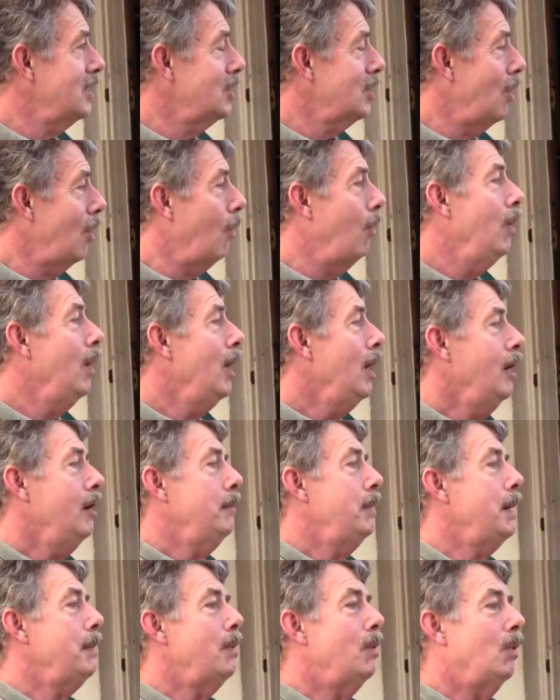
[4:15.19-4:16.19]
So
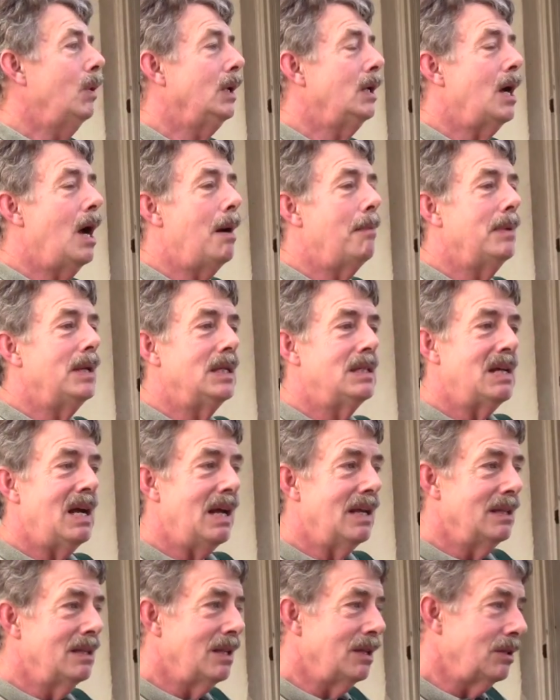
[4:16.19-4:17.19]
people would come and
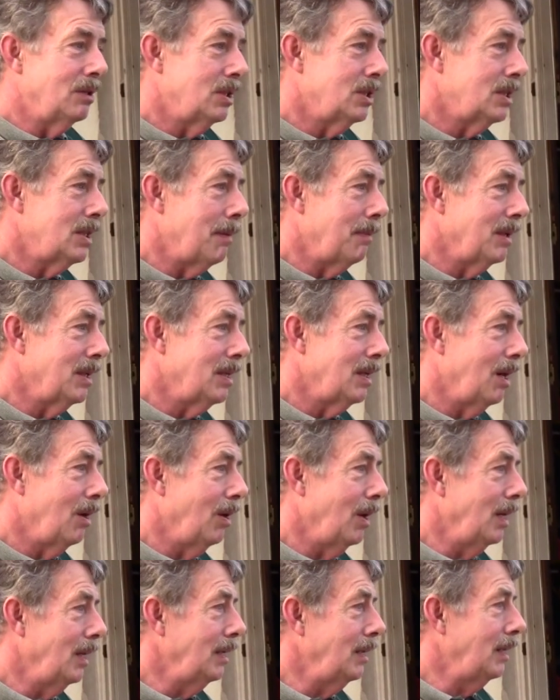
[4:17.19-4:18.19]
tend the
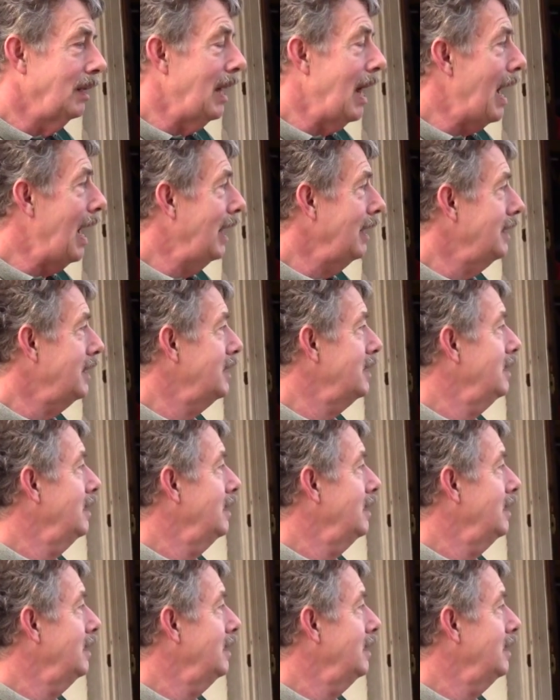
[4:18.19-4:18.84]
cemetery lot,